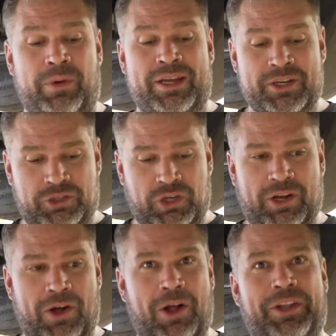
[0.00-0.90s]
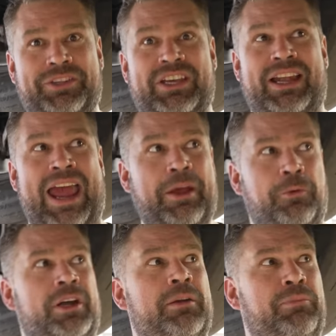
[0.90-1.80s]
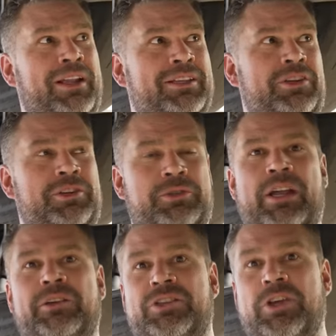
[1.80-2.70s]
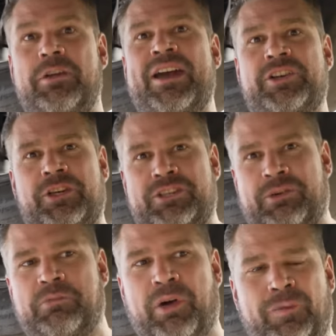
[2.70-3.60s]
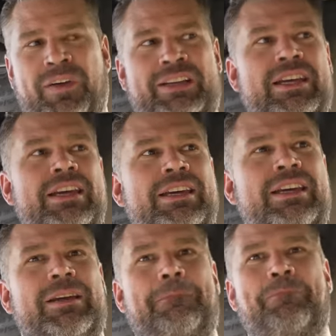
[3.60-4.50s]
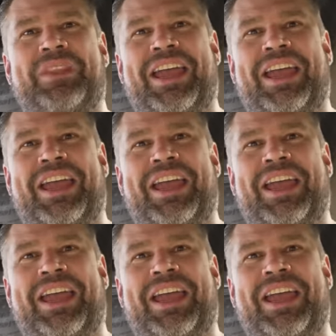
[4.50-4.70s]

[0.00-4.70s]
We initially called and said, hey, we're going to bring this on a trailer so you can measure it so it's perfect. That didn't happen.